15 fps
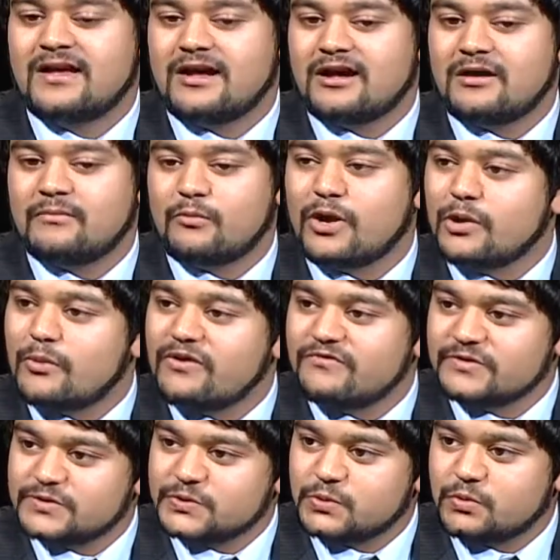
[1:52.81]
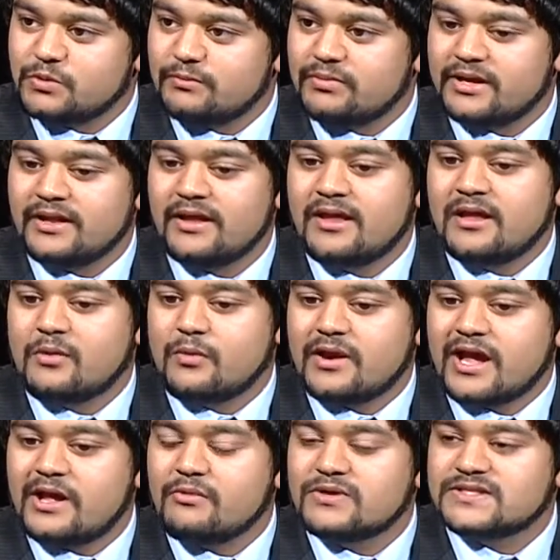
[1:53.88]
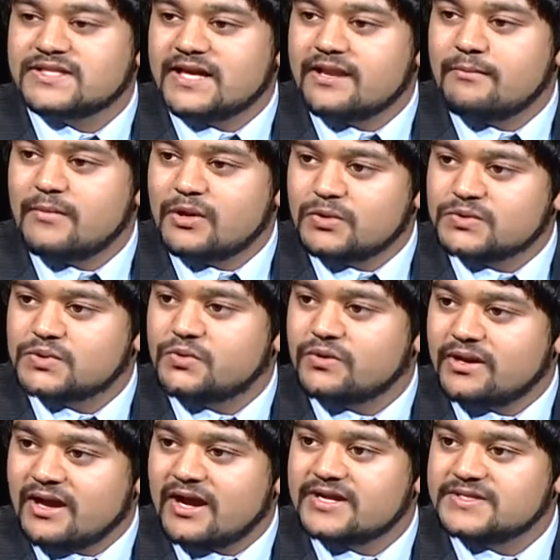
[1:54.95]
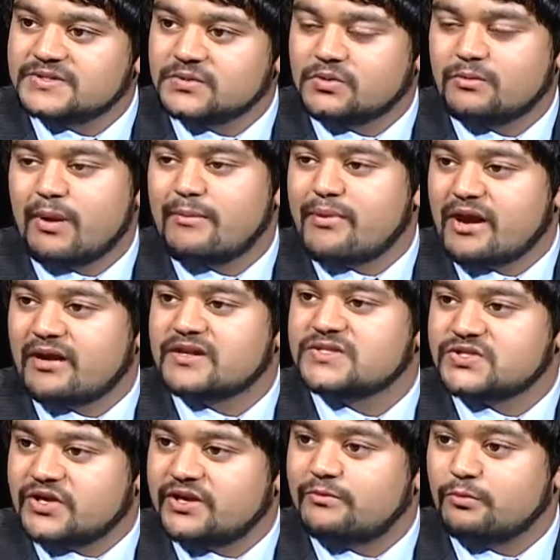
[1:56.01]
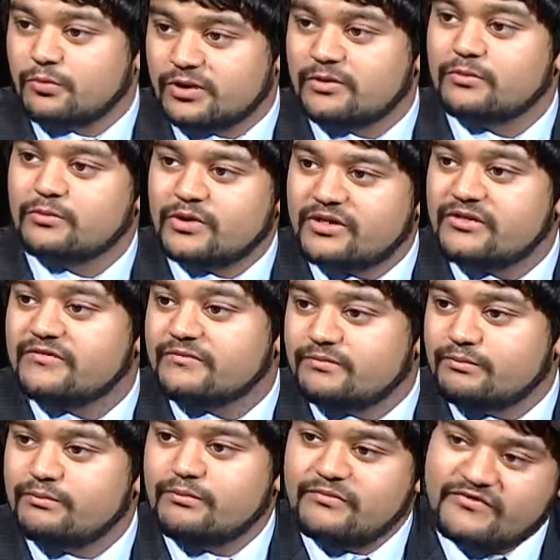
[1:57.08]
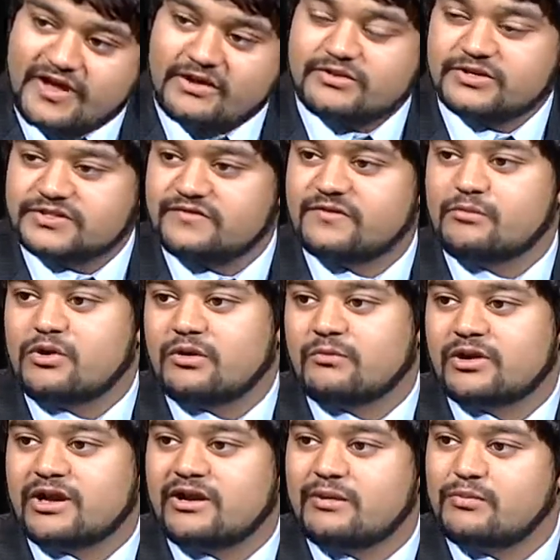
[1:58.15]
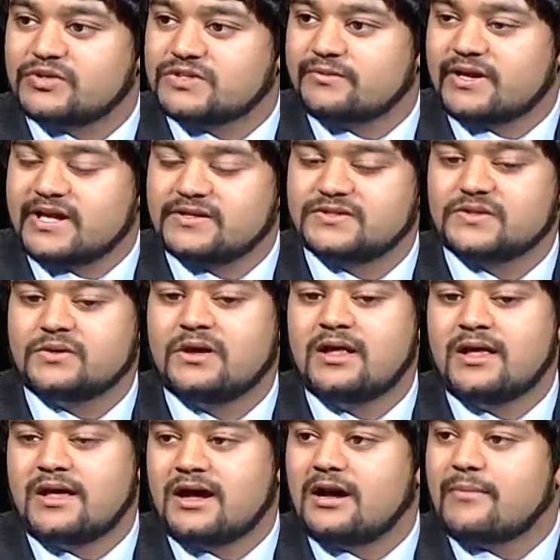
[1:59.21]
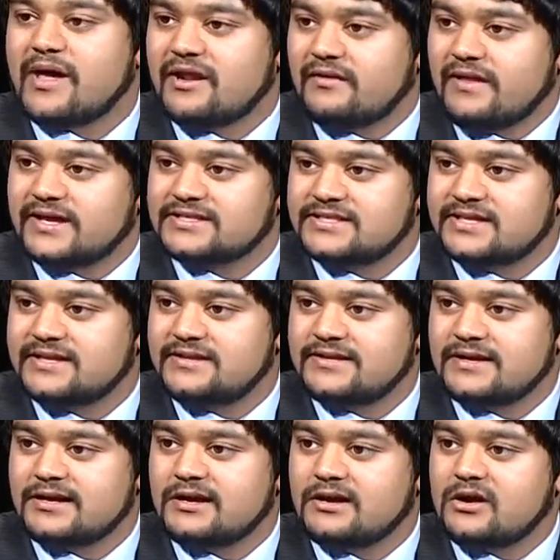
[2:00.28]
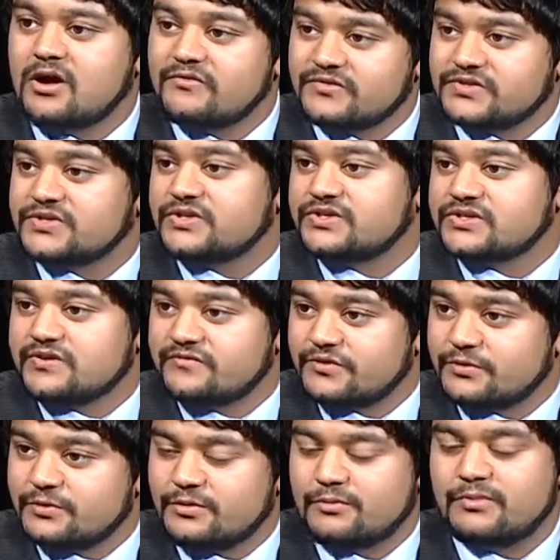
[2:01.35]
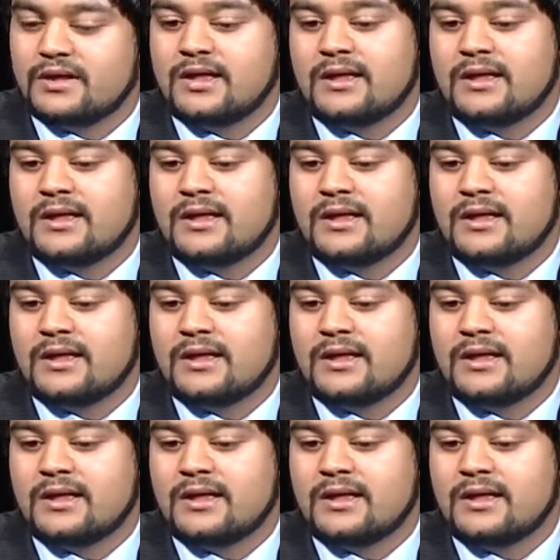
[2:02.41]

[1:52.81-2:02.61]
went away for school. But when I was in middle school and high school, my parents were one of the founders of the Baltimore County Muslim Council and elected officers of the group.